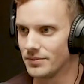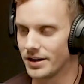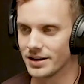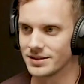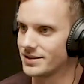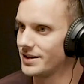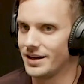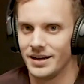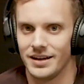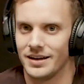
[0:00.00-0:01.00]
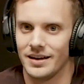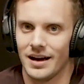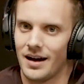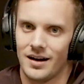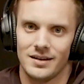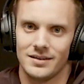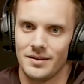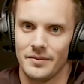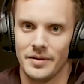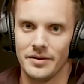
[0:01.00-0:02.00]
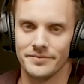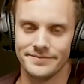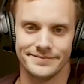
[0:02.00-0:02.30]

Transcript: Because, I mean,